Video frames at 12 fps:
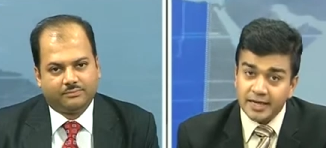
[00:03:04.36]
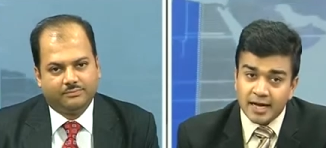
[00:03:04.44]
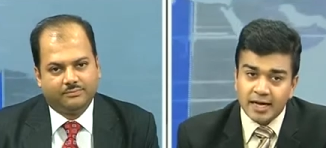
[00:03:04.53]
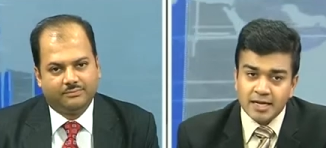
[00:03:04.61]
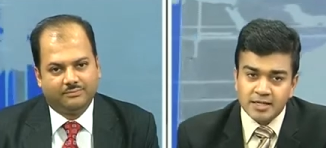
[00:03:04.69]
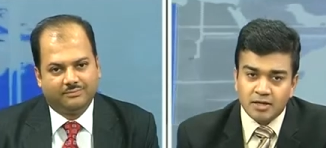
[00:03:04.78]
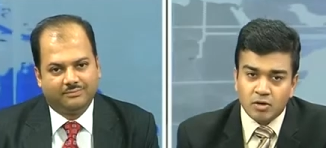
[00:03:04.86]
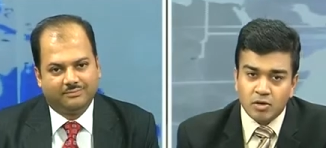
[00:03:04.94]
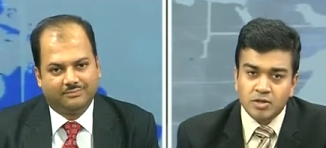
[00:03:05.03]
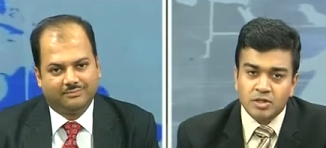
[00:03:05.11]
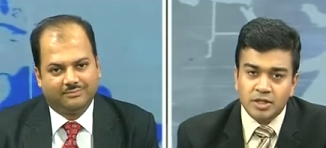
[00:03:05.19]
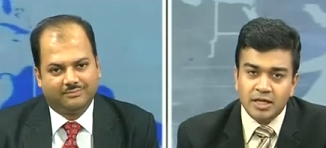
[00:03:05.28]
Speaker 1: I Is are
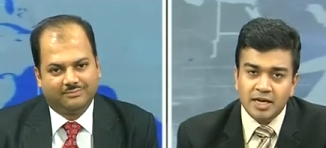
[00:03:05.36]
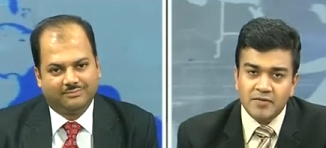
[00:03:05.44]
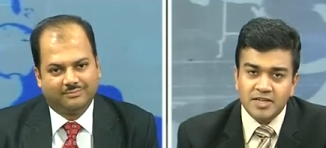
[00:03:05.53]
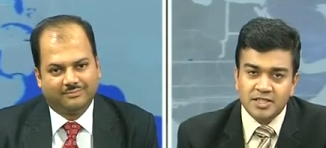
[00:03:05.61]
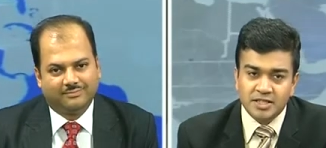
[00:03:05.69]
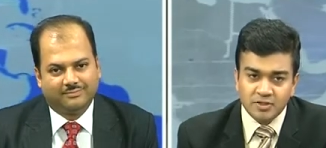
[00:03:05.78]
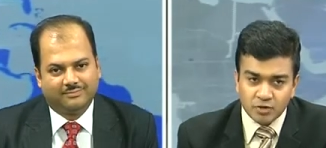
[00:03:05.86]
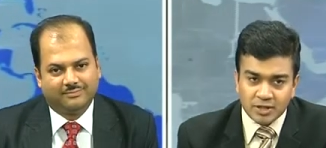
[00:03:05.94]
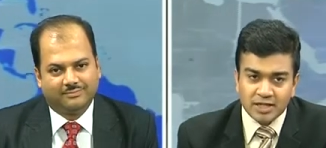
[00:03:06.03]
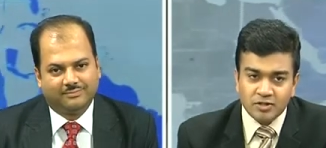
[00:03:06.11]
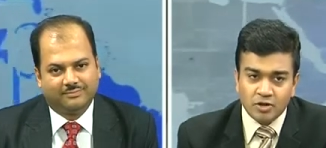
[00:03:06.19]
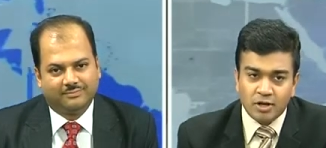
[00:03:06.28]
constantly investing. So
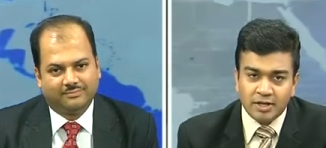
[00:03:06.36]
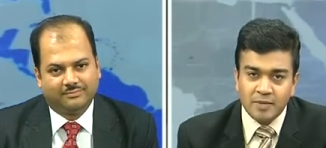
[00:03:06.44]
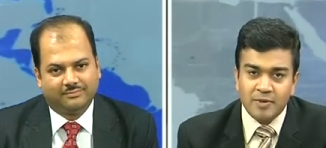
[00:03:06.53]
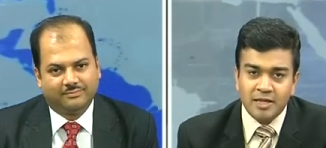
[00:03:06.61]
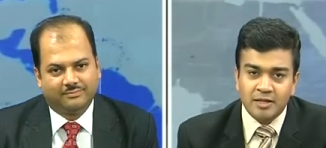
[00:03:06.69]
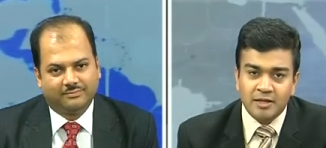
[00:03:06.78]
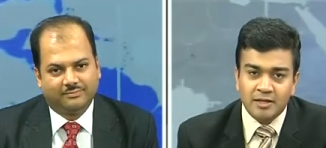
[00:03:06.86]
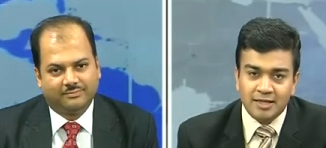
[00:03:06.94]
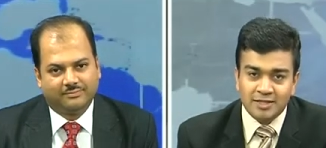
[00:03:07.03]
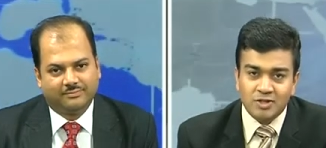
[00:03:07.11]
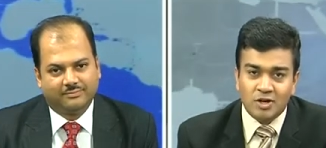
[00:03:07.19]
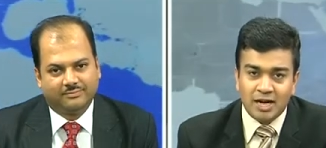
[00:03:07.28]
that's not keeping,
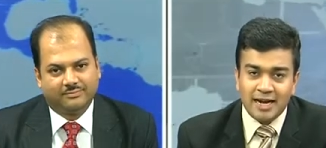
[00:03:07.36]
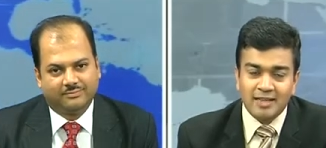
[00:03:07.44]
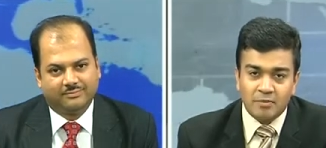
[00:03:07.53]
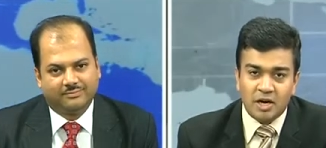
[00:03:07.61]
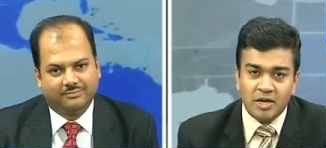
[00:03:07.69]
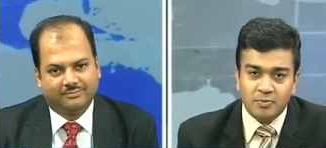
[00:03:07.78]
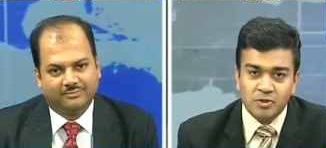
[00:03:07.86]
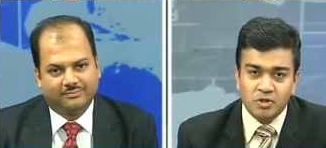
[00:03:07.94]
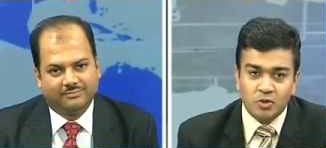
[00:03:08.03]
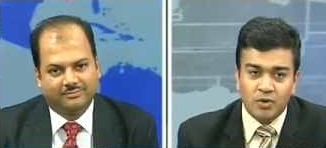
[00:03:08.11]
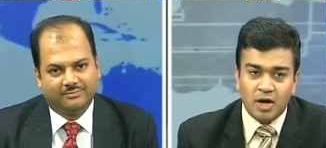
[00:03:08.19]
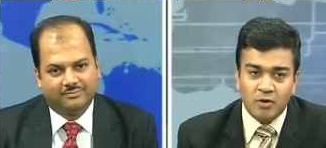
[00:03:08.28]
that's not letting the multiples
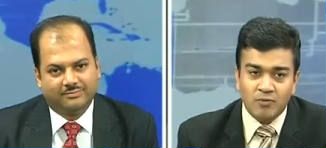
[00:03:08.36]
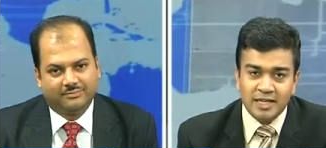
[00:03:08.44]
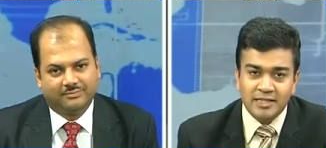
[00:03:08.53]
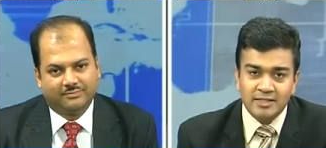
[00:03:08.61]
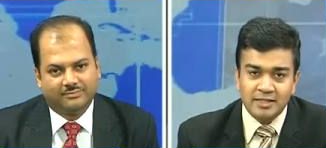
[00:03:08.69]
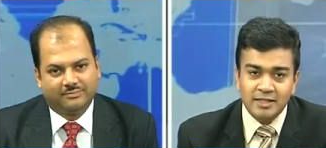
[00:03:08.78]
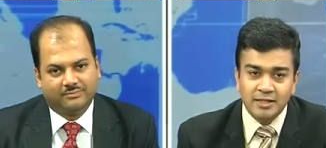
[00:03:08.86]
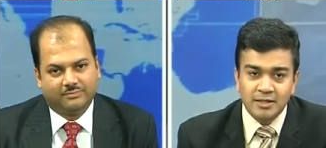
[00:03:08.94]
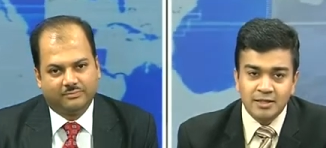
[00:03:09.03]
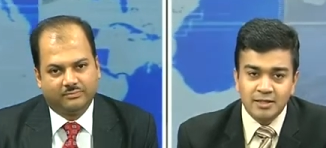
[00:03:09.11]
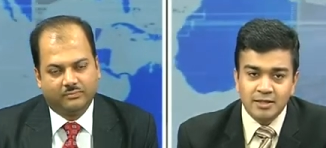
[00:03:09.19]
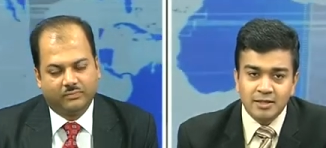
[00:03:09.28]
go down very easily.
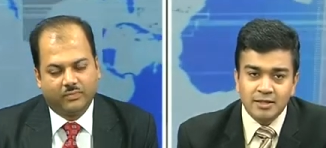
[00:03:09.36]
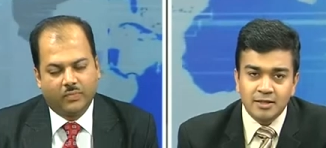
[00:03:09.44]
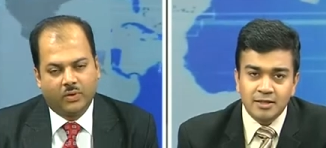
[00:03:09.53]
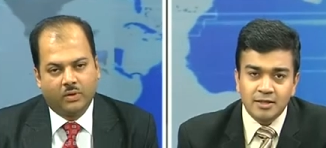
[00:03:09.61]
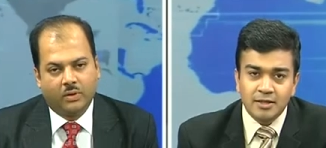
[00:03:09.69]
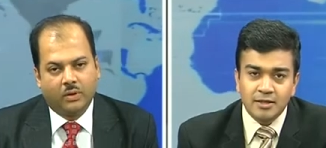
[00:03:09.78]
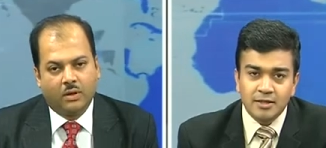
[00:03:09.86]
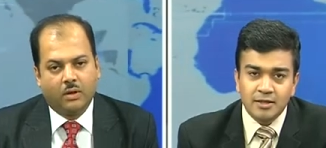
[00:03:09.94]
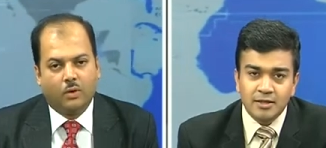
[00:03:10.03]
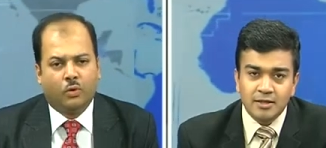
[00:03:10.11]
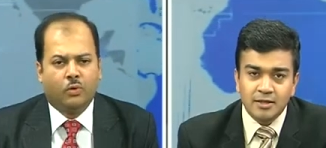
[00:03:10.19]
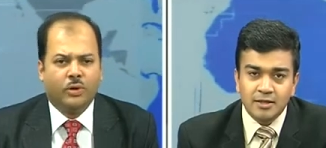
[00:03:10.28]

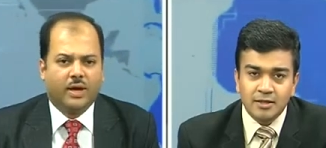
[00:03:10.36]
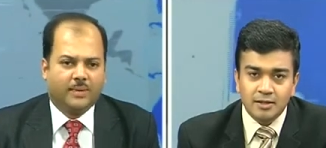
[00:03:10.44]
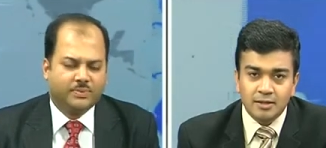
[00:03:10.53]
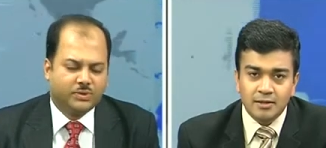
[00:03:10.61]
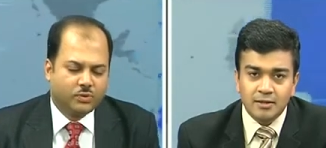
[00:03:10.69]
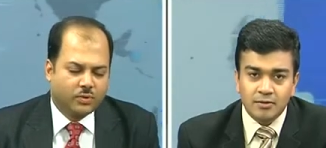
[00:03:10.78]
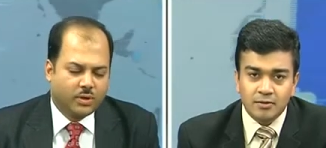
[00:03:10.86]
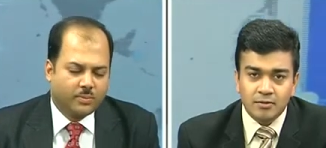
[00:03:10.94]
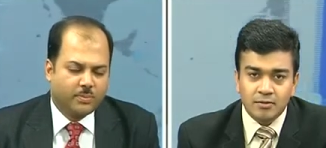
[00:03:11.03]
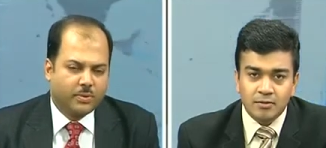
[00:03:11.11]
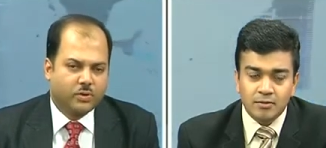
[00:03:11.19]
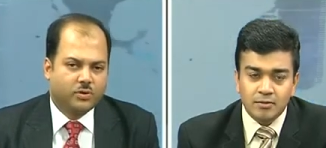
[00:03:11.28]
Speaker 2: Oh yeah, absolutely.
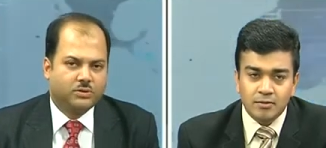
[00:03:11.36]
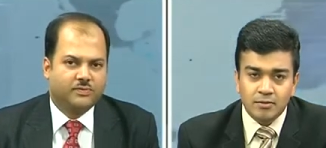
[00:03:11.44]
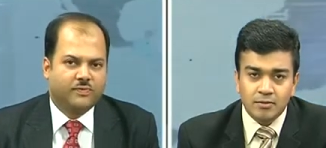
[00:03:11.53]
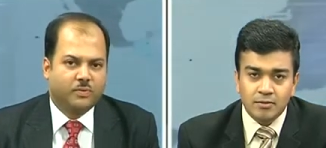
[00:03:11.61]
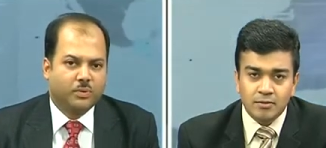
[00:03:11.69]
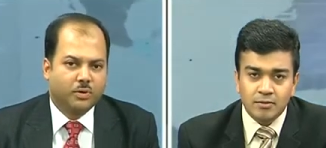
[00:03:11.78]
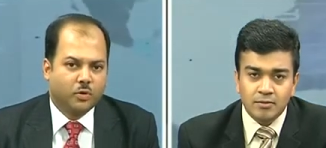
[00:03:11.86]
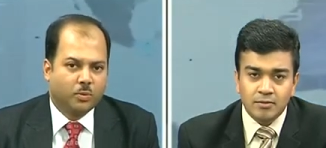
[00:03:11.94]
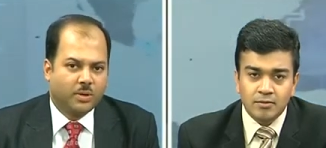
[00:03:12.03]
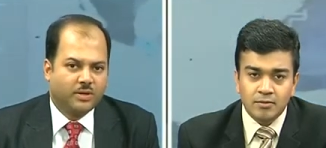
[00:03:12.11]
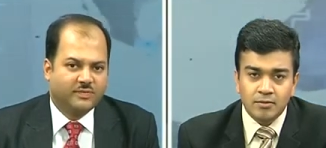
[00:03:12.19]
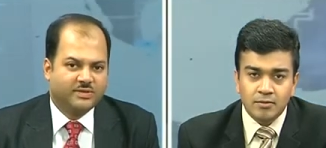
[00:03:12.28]
Because from a global
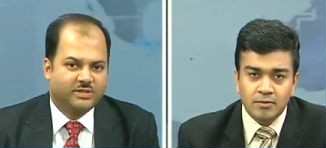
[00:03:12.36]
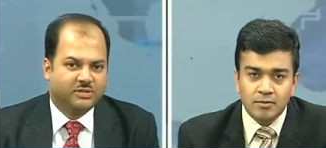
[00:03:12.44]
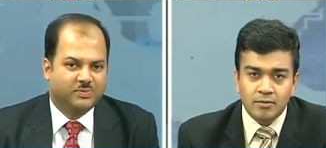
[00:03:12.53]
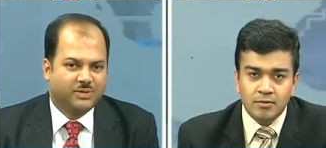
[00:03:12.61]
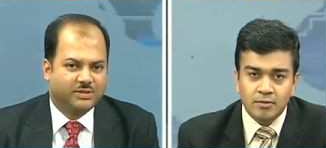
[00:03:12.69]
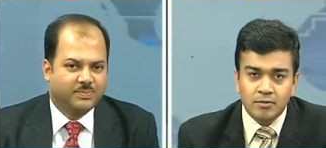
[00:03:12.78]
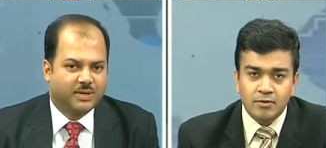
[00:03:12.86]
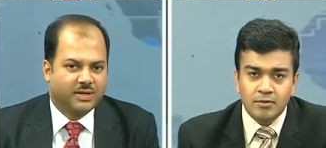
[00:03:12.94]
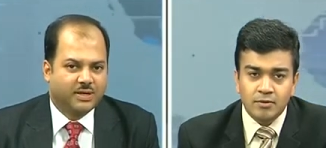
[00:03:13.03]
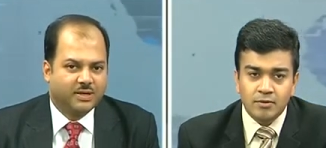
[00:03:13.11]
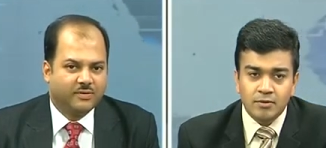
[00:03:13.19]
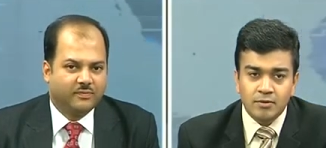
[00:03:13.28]
investor's
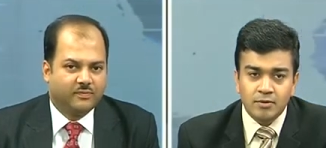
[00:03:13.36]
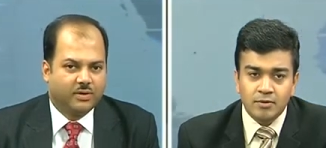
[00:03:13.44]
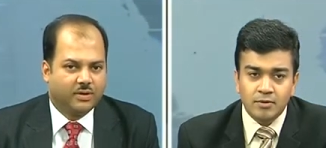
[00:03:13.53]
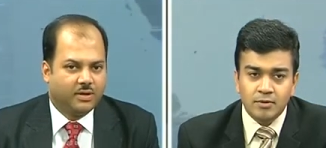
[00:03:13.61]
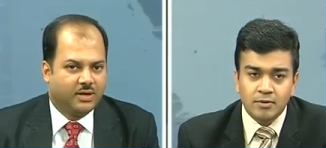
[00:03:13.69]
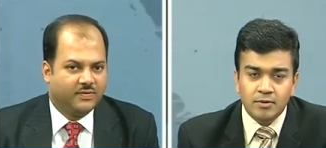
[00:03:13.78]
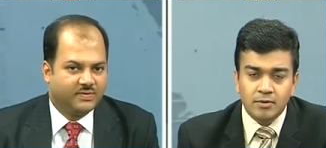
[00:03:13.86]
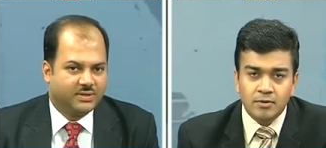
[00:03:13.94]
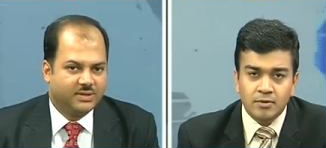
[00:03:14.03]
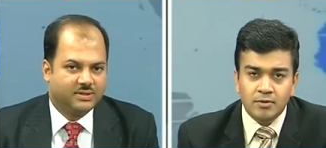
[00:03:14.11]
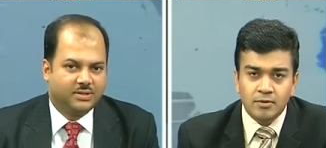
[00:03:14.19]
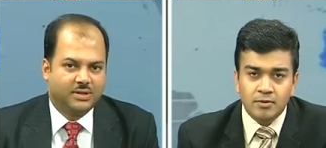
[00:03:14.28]
perspective, uh, I've said this
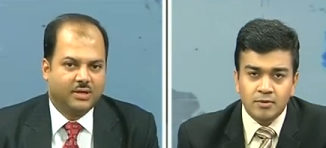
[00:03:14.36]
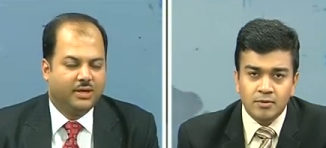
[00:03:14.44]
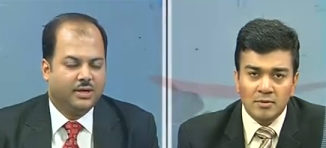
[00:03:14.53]
earlier, India